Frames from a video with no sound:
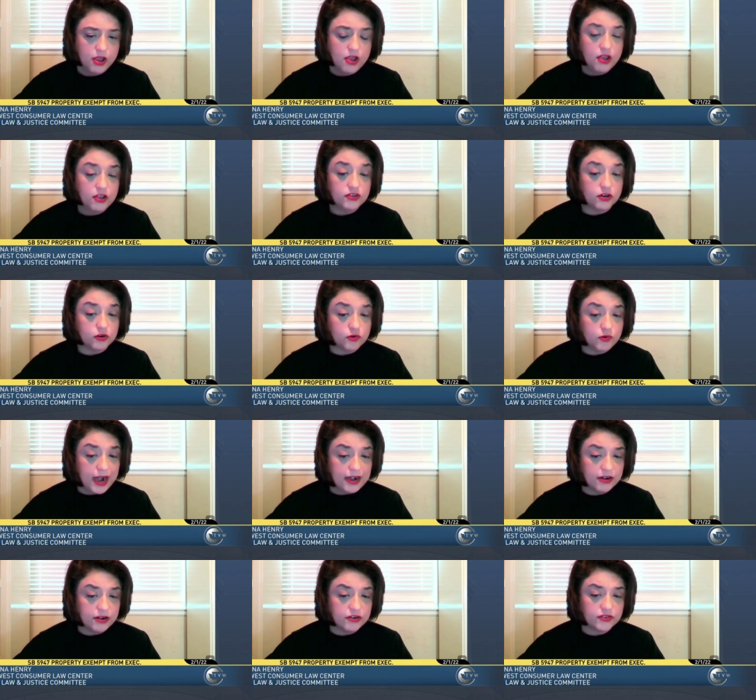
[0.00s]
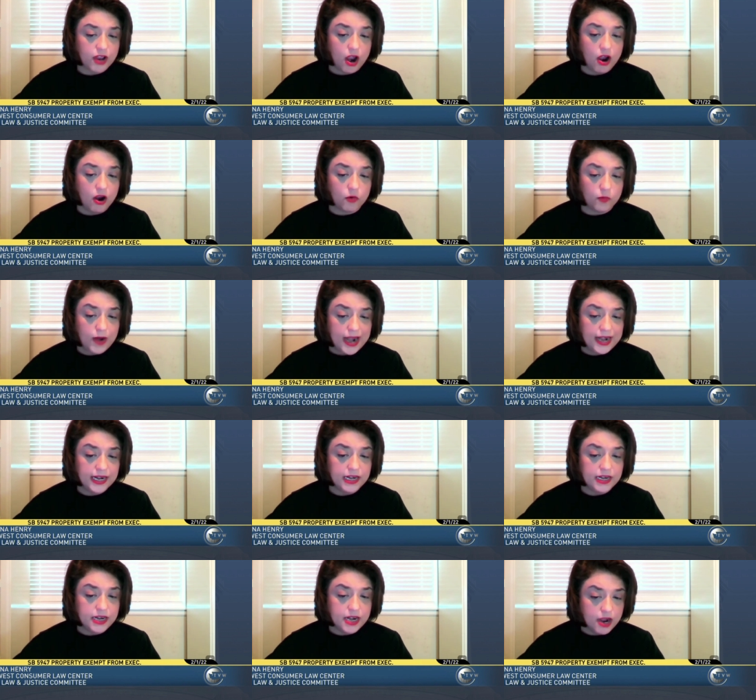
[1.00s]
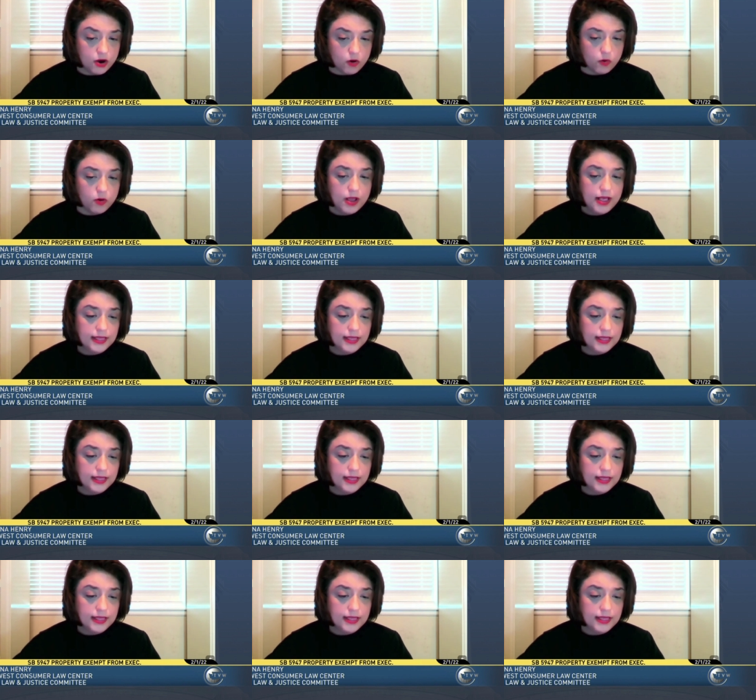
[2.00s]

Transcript: so creditors already know